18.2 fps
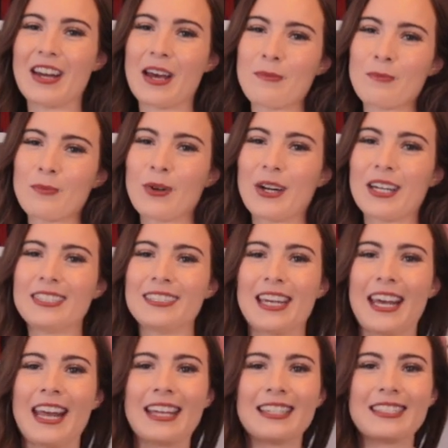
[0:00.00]
and
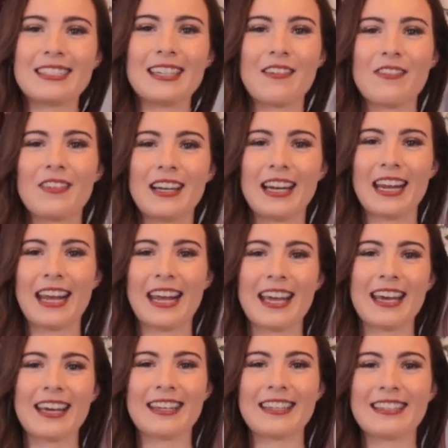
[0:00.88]
pretty. It's
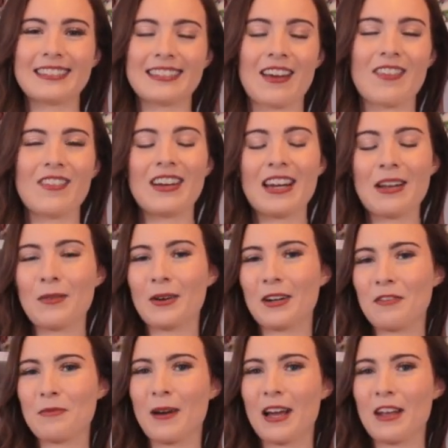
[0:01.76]
definitely
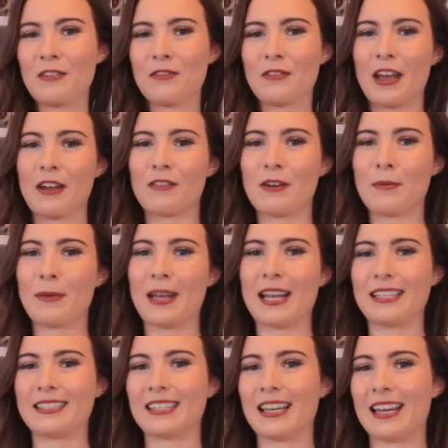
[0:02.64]
one of my favourite
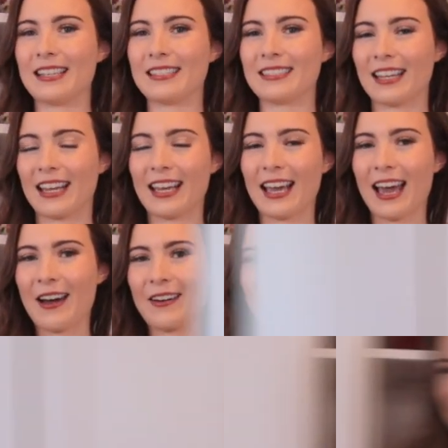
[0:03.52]
pieces. Like, how
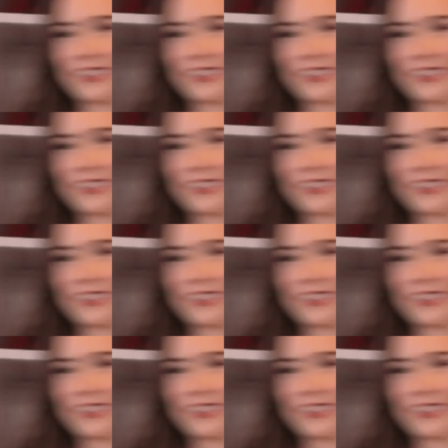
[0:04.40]
okay,